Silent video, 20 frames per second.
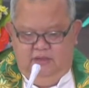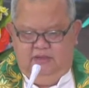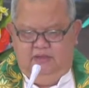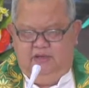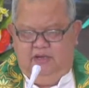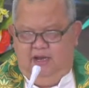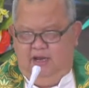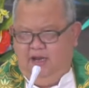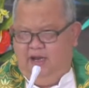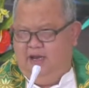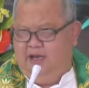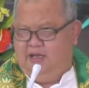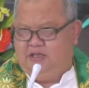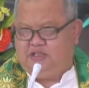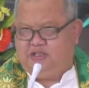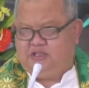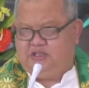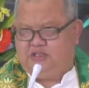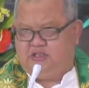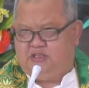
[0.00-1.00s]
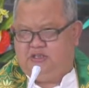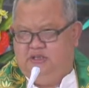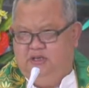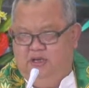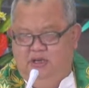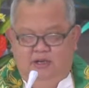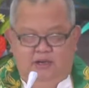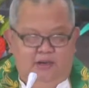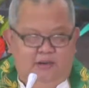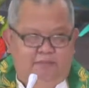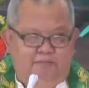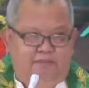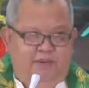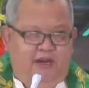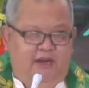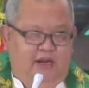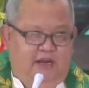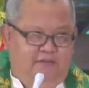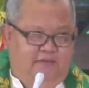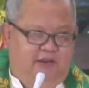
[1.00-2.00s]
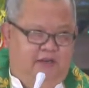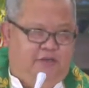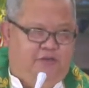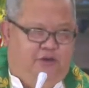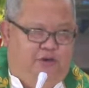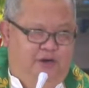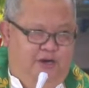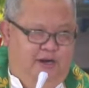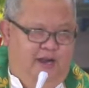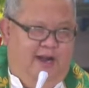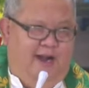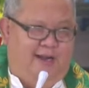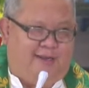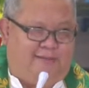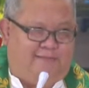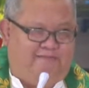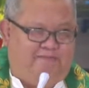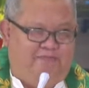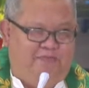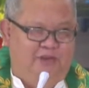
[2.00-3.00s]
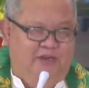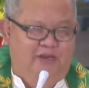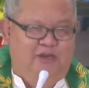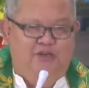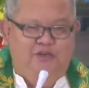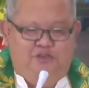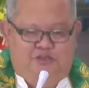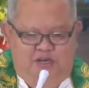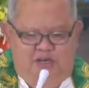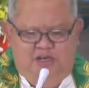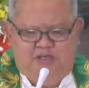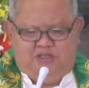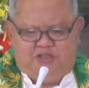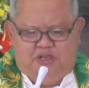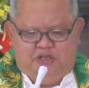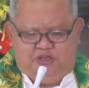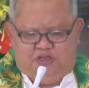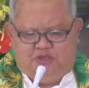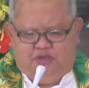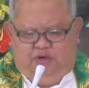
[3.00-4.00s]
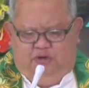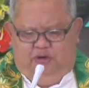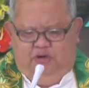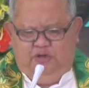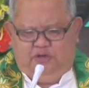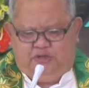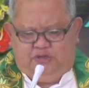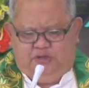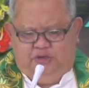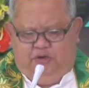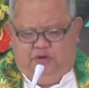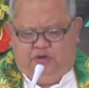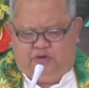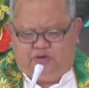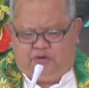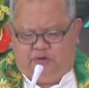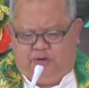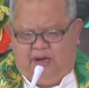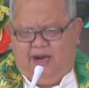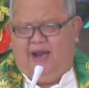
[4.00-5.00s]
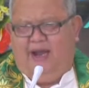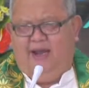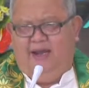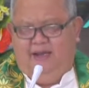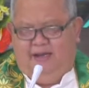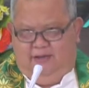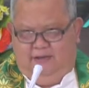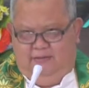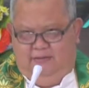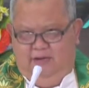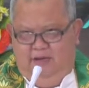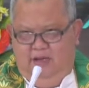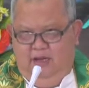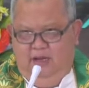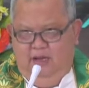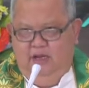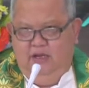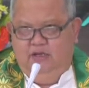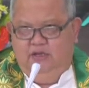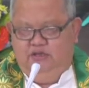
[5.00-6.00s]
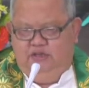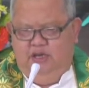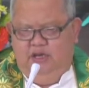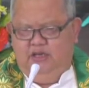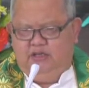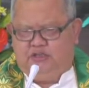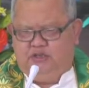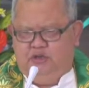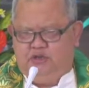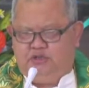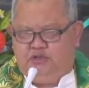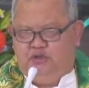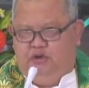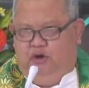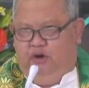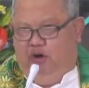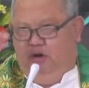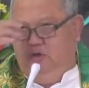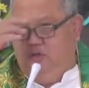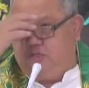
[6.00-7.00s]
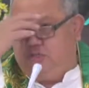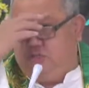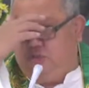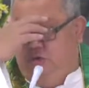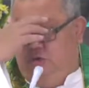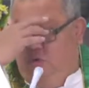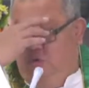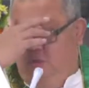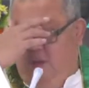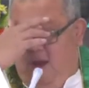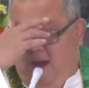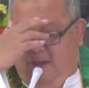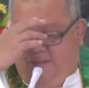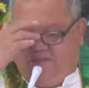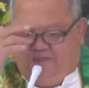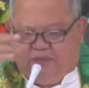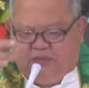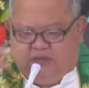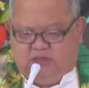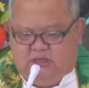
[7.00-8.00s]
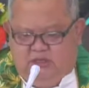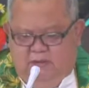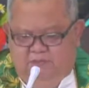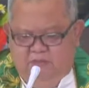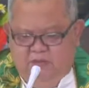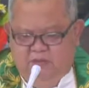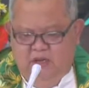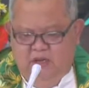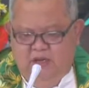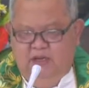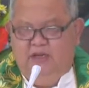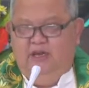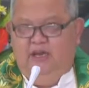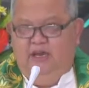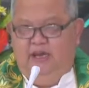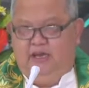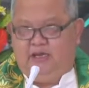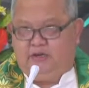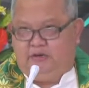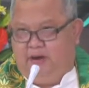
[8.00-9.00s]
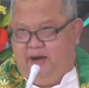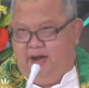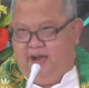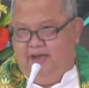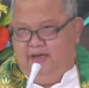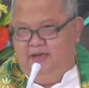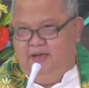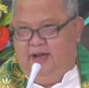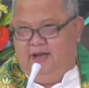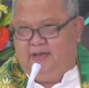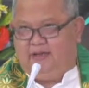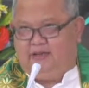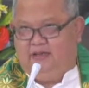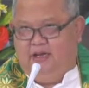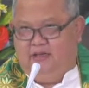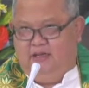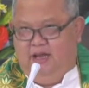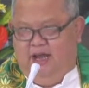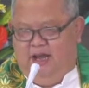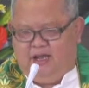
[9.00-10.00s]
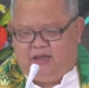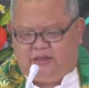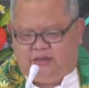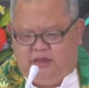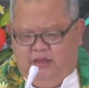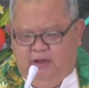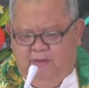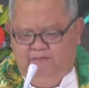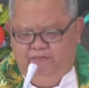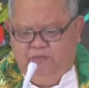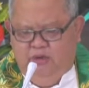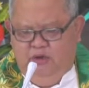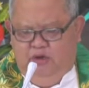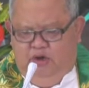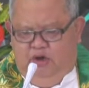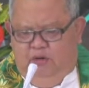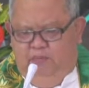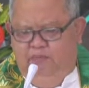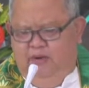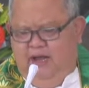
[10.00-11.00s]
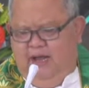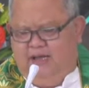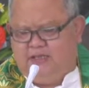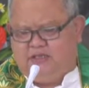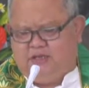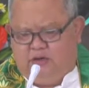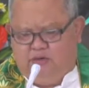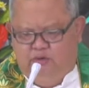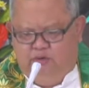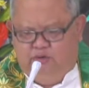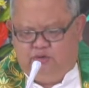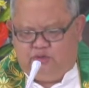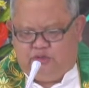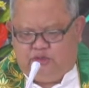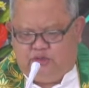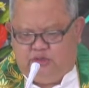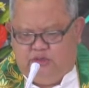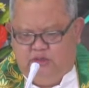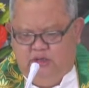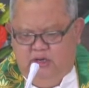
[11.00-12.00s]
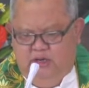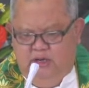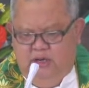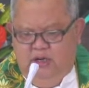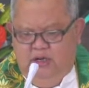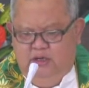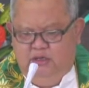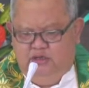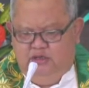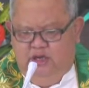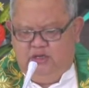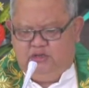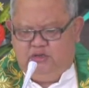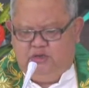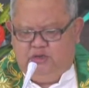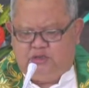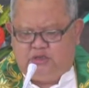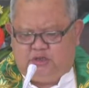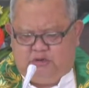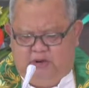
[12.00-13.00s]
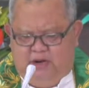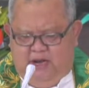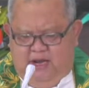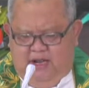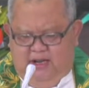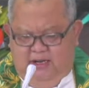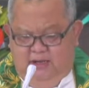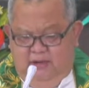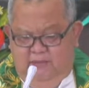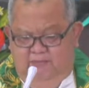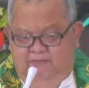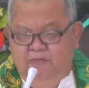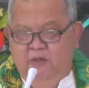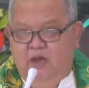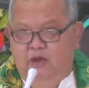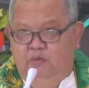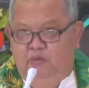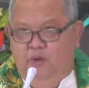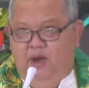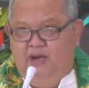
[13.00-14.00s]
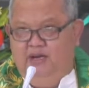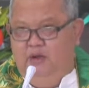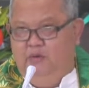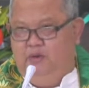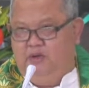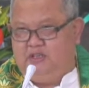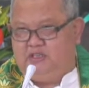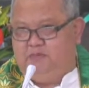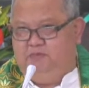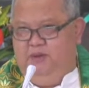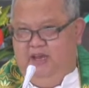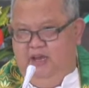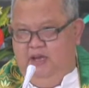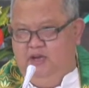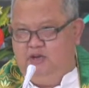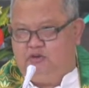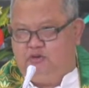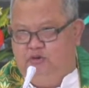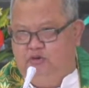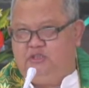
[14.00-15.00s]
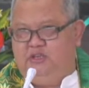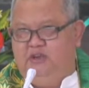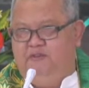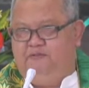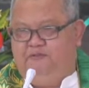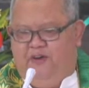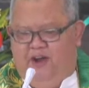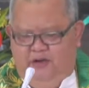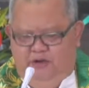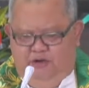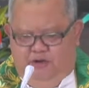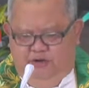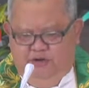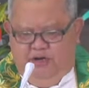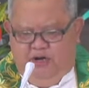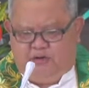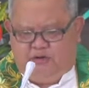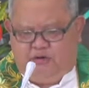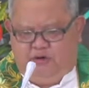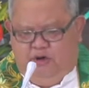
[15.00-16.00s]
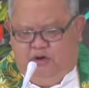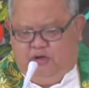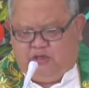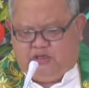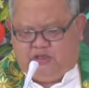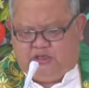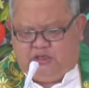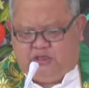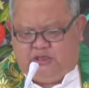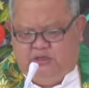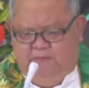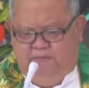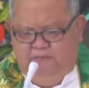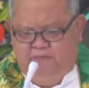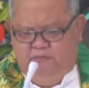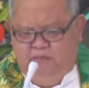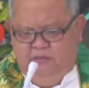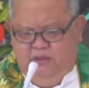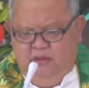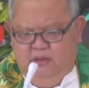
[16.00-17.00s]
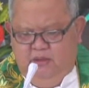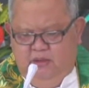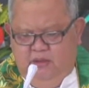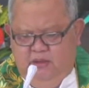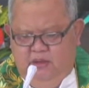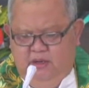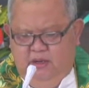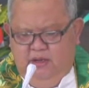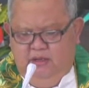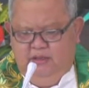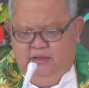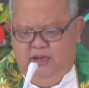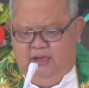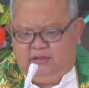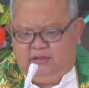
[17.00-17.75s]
Yes, believe it or not, Jesus also cried. Jesus also wept. He cried at the death of Lazarus. Jesus cried when he was being crucified on the cross. The